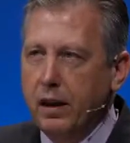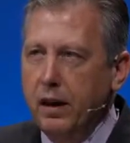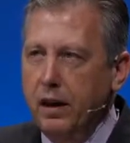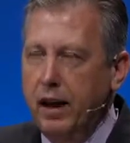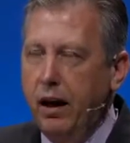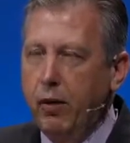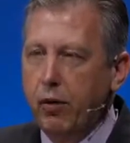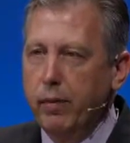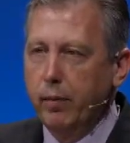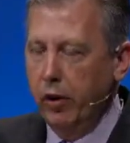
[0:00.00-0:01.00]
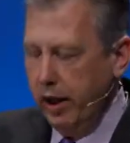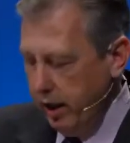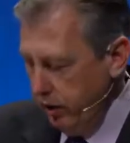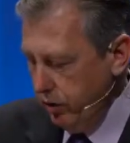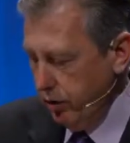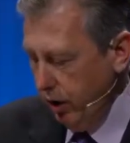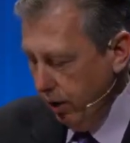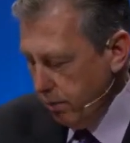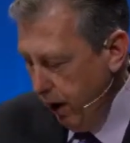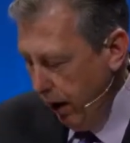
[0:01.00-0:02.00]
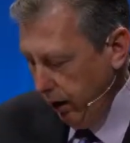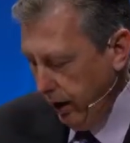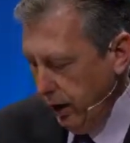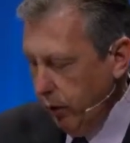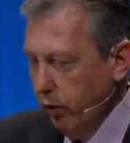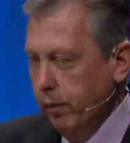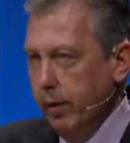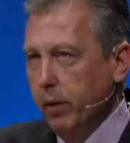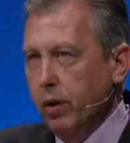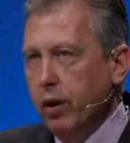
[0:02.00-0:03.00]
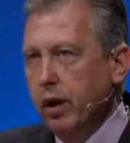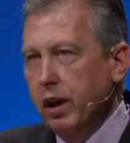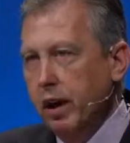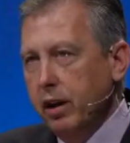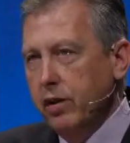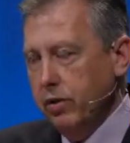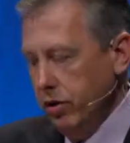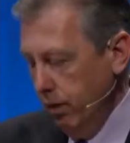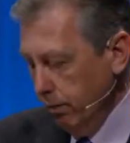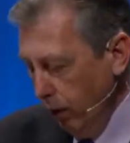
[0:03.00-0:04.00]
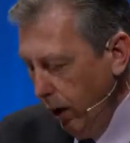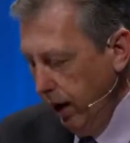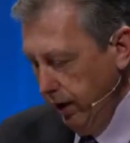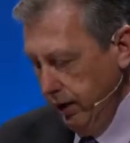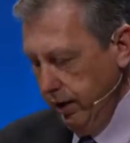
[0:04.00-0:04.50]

Now we remember His body, we remember His blood